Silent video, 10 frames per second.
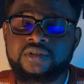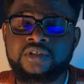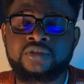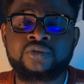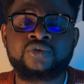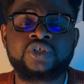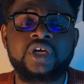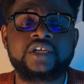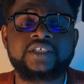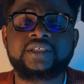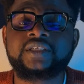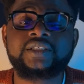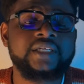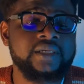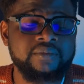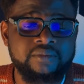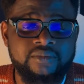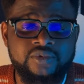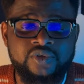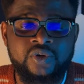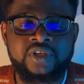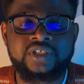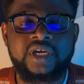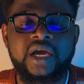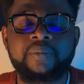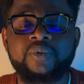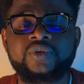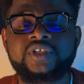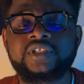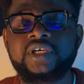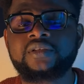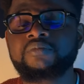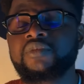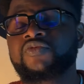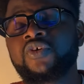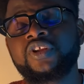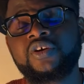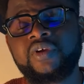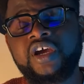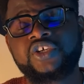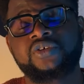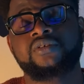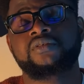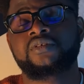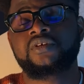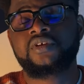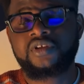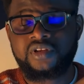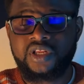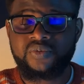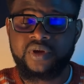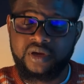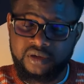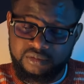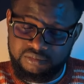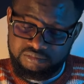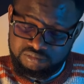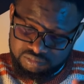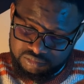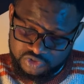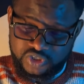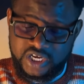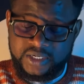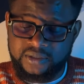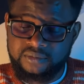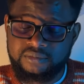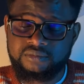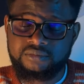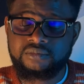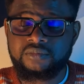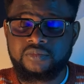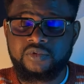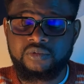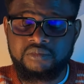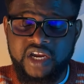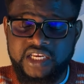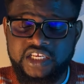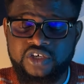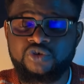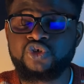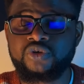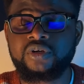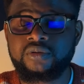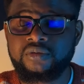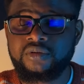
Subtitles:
The total charge is the same. The only thing that happens is that before the reaction, they were together, making it neutral.